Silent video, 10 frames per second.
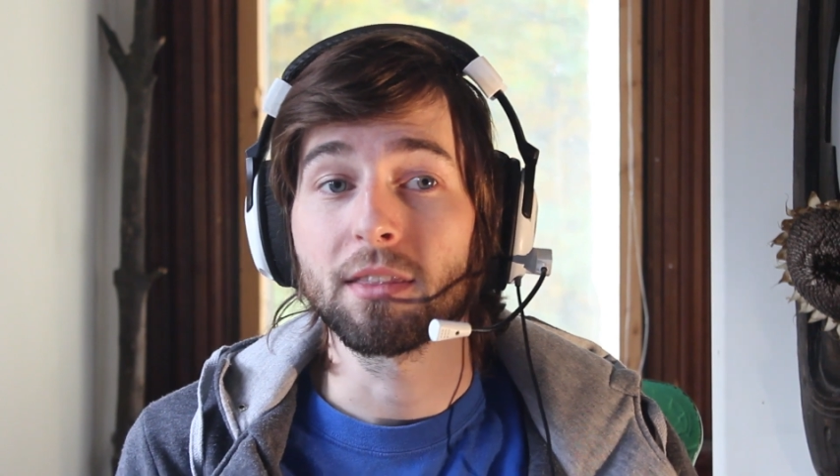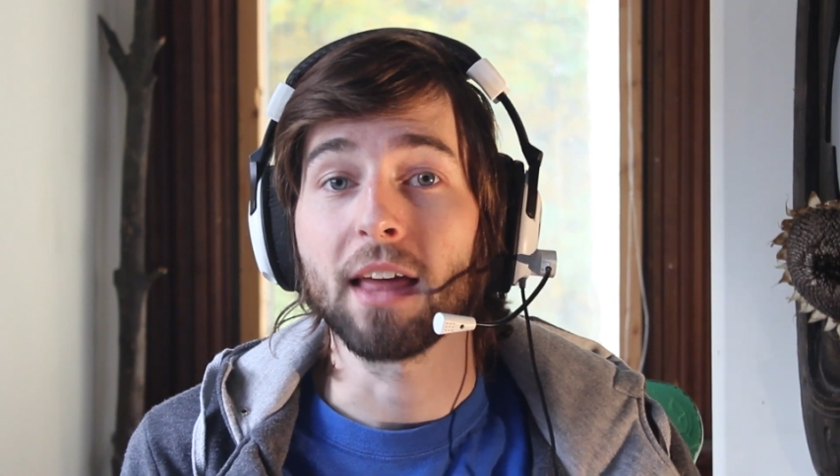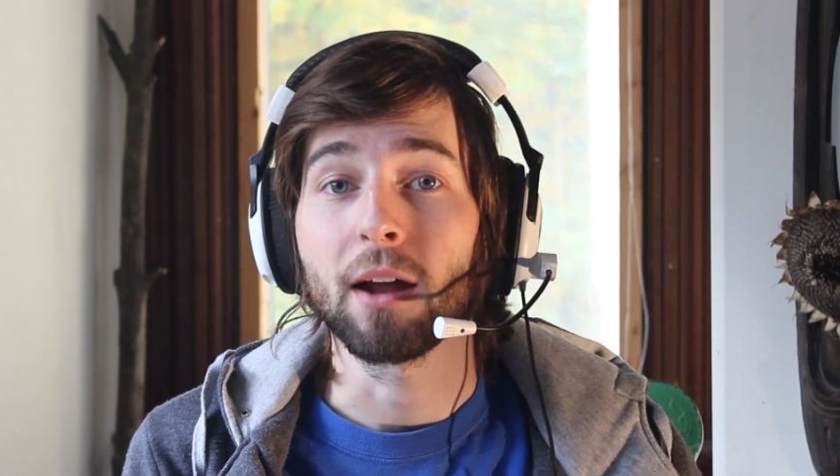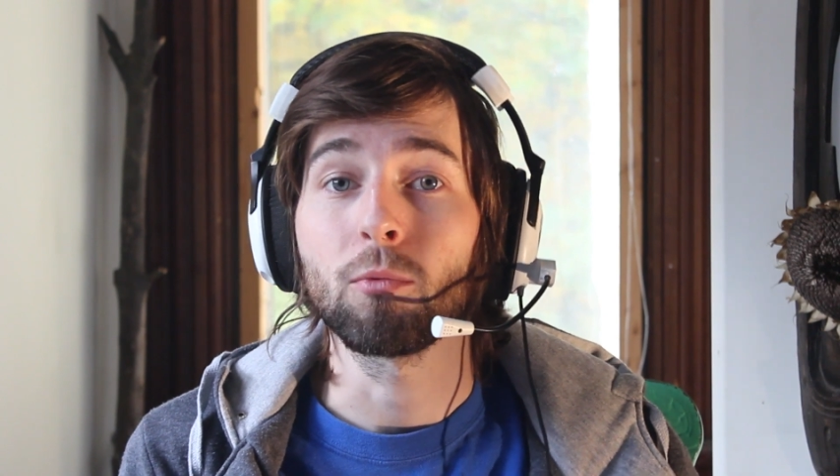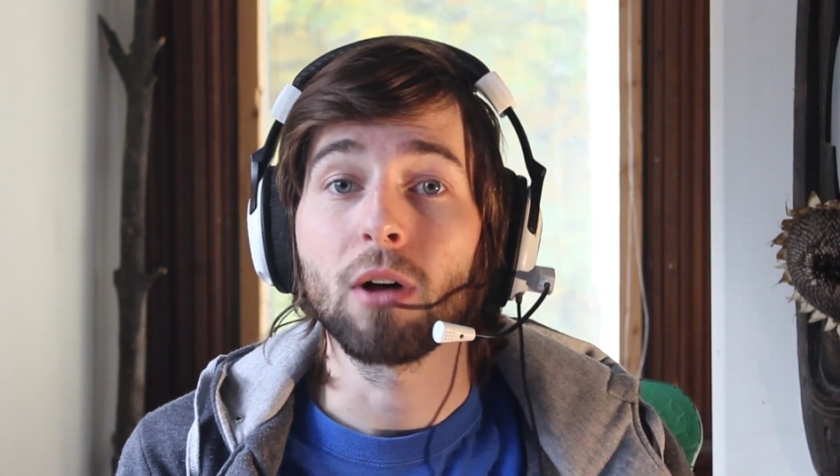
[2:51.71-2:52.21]

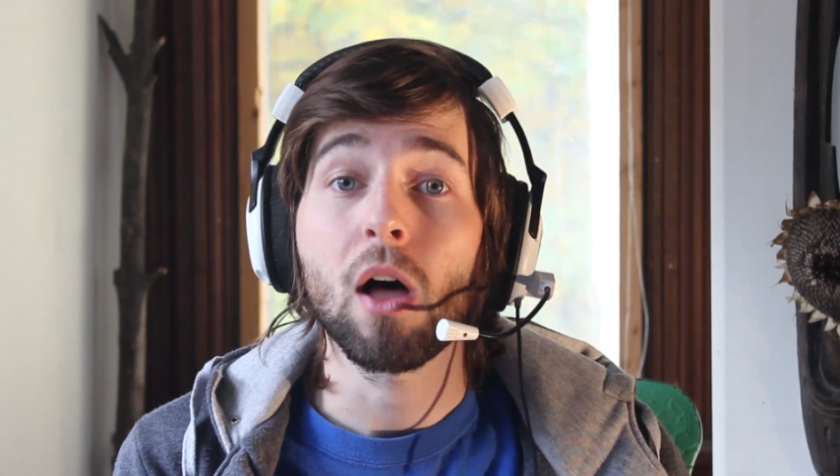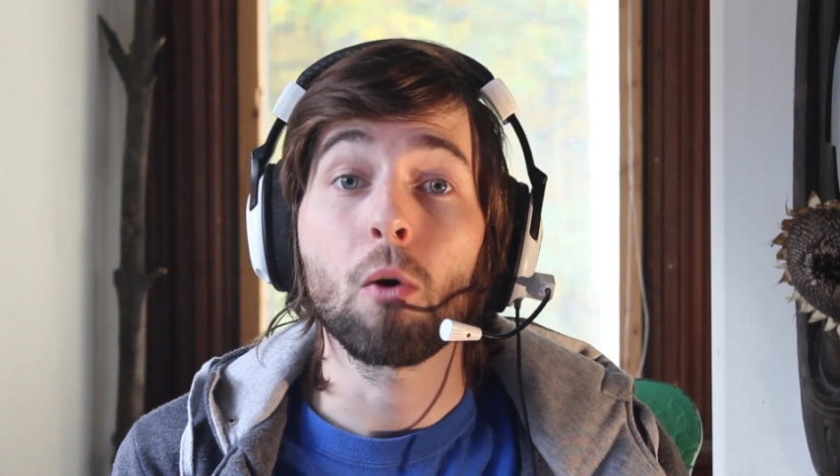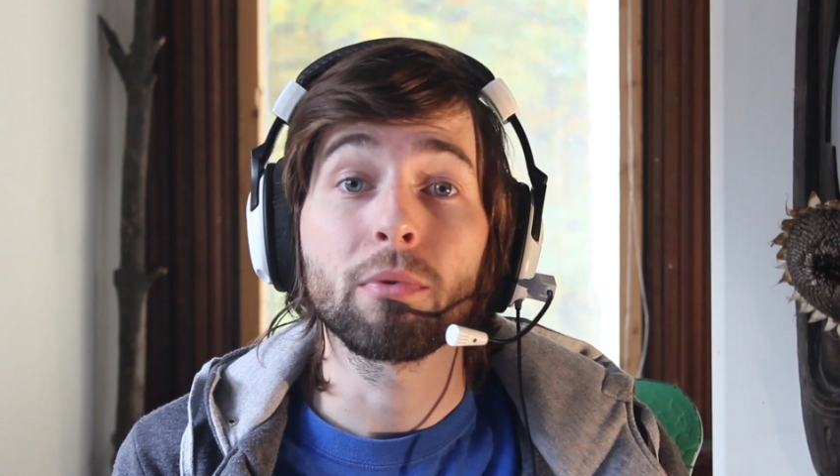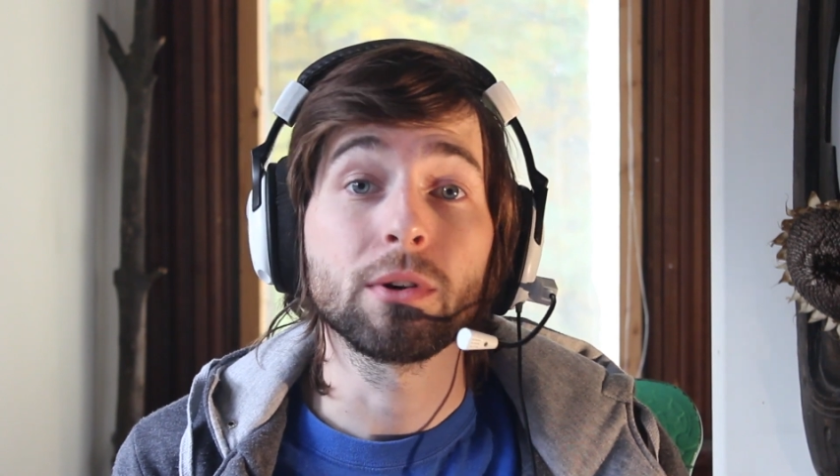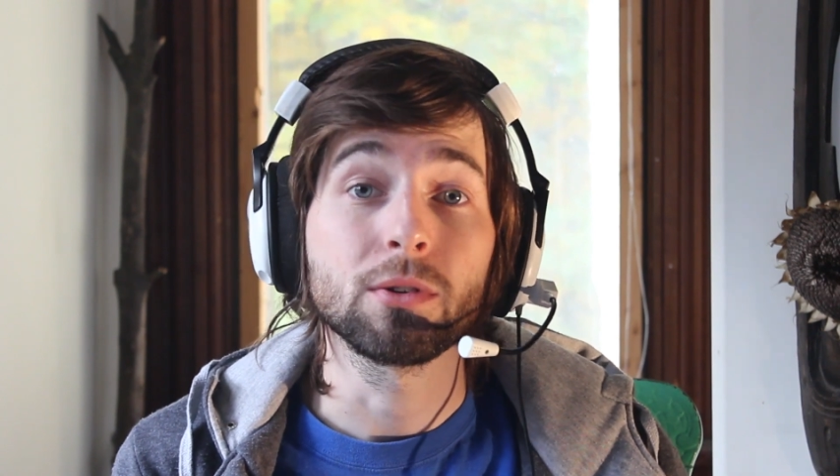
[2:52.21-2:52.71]
that will
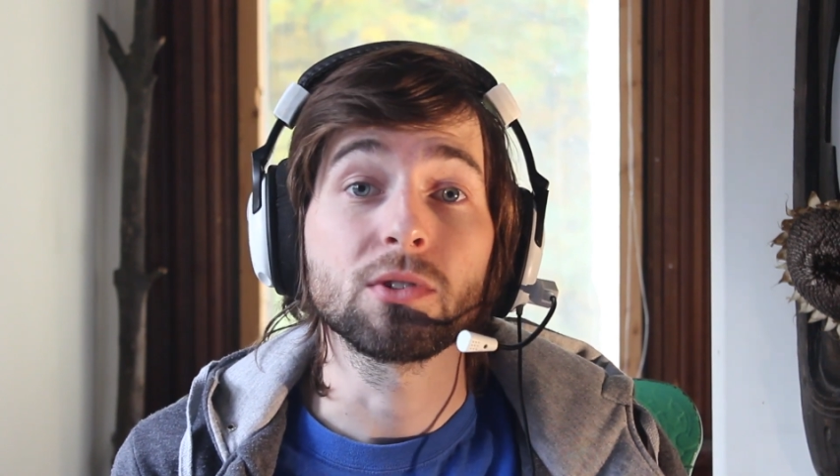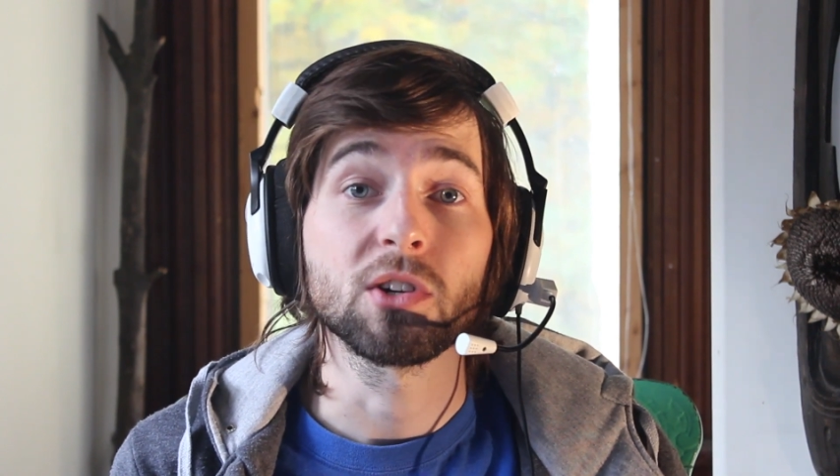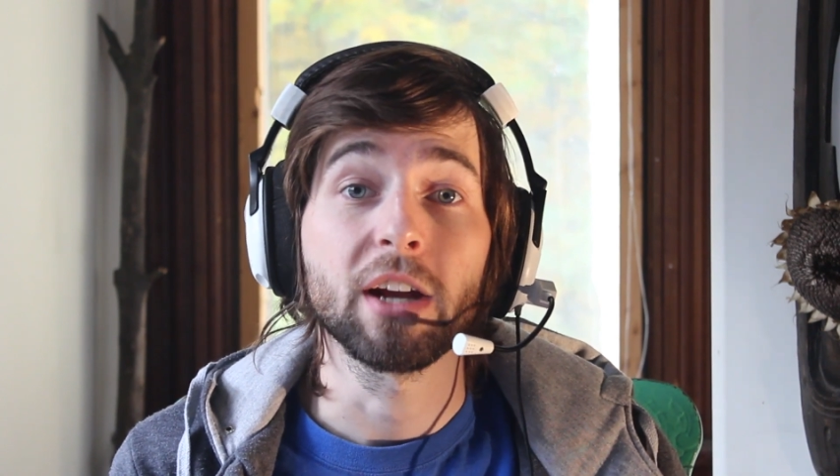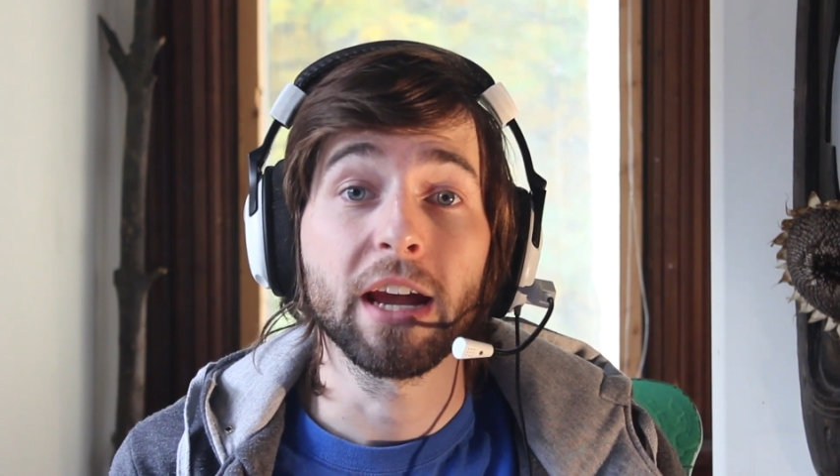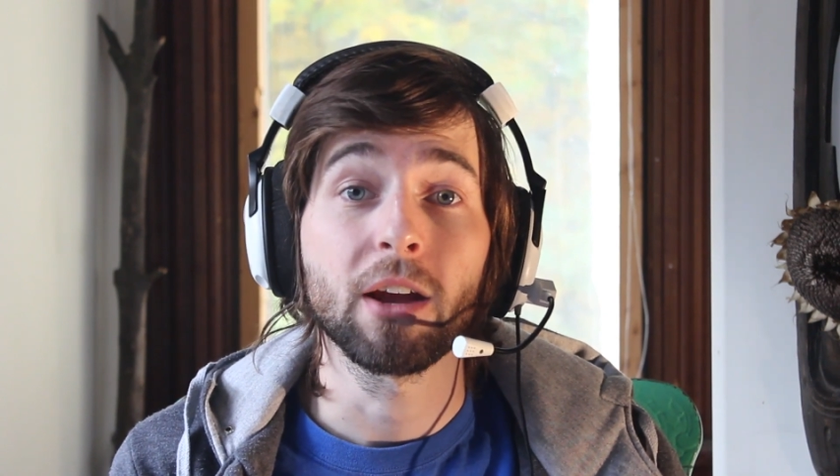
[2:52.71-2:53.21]
help
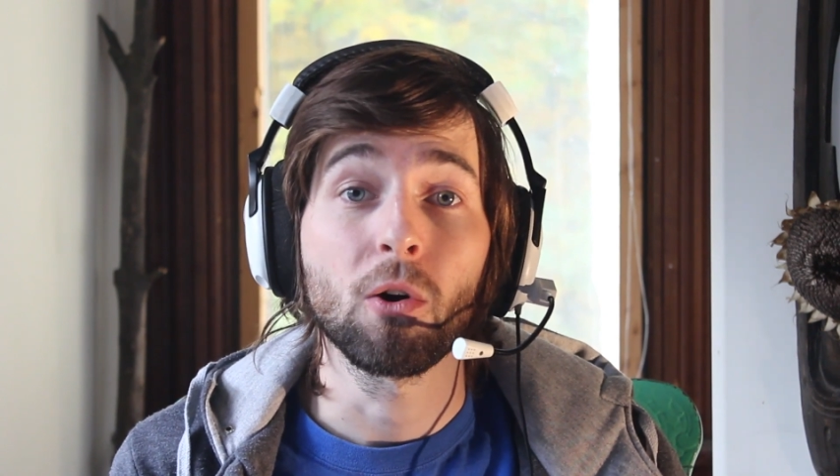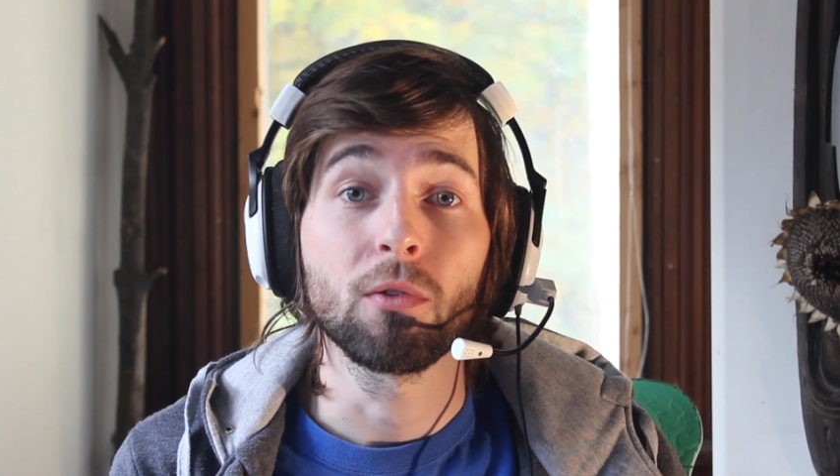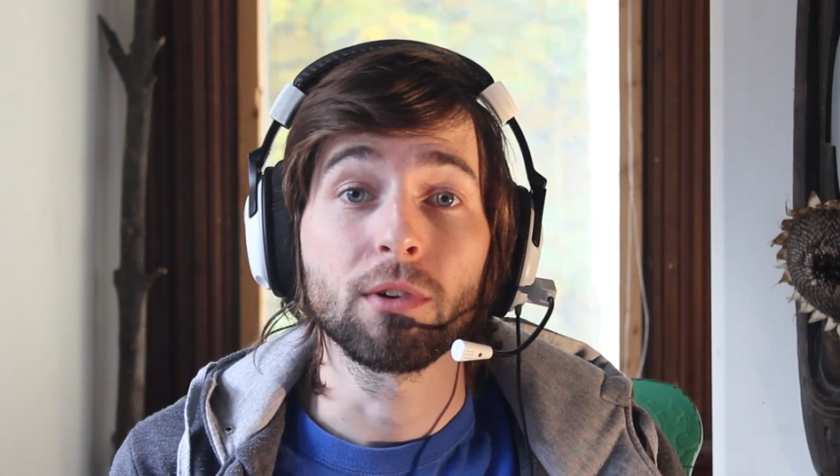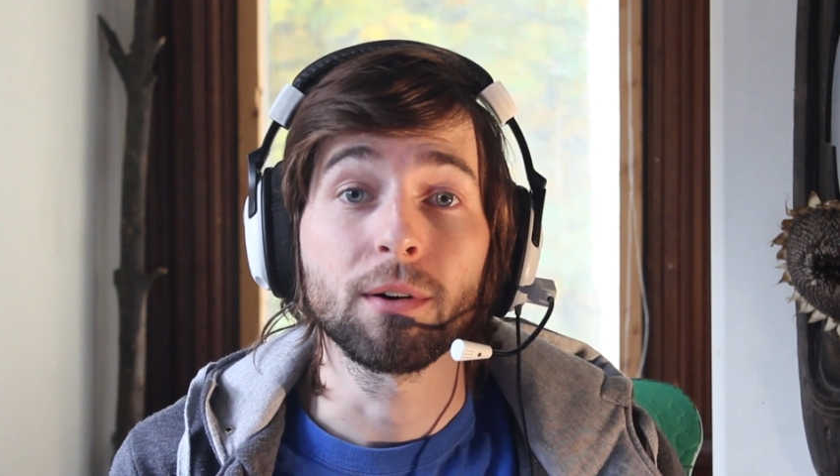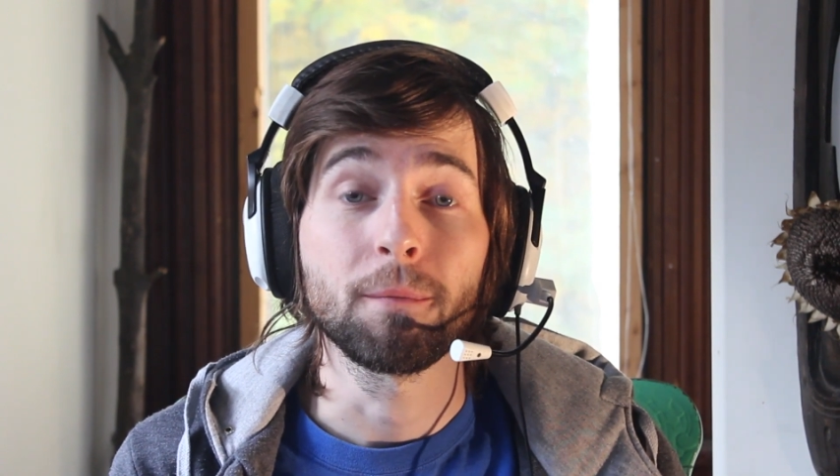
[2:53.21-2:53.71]
reduce your
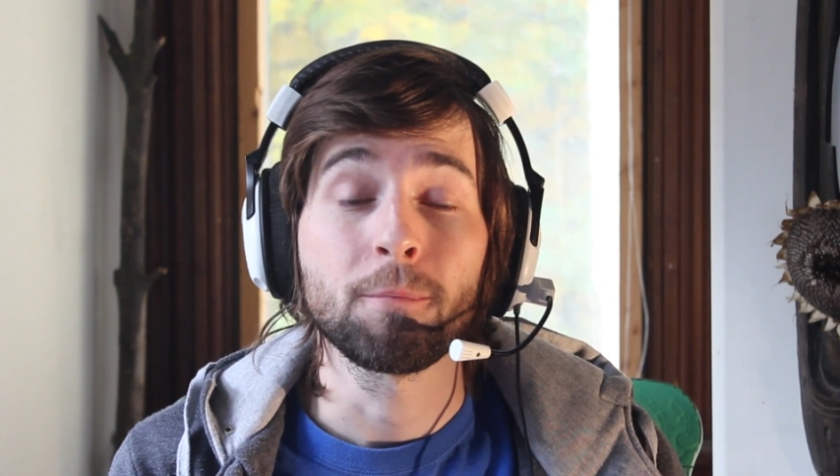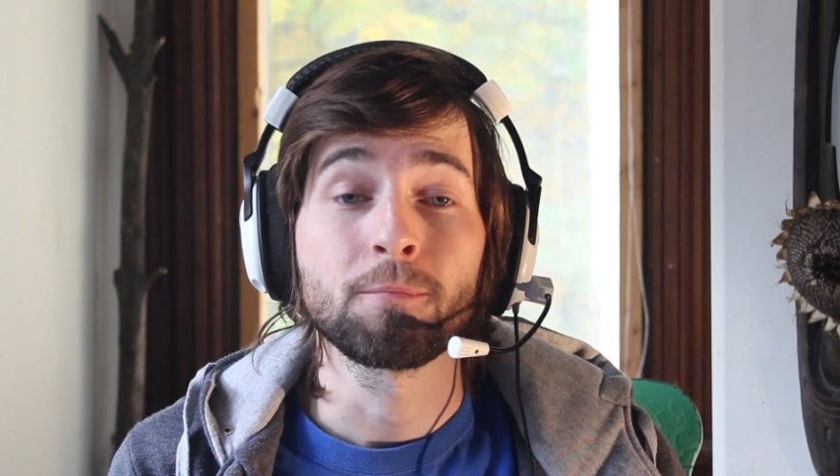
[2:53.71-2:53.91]
hangover.